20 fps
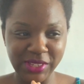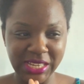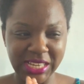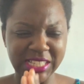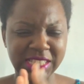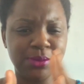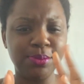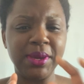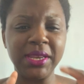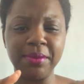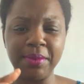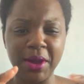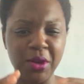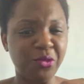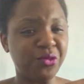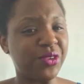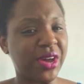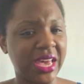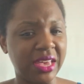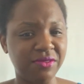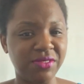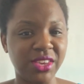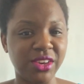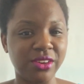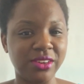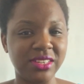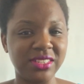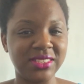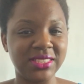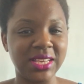It's been about 5
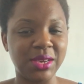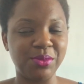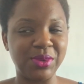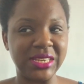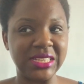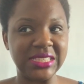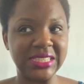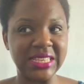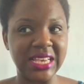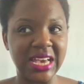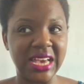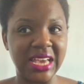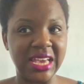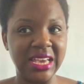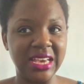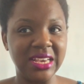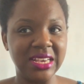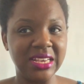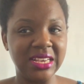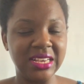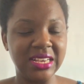years, I'm gonna say.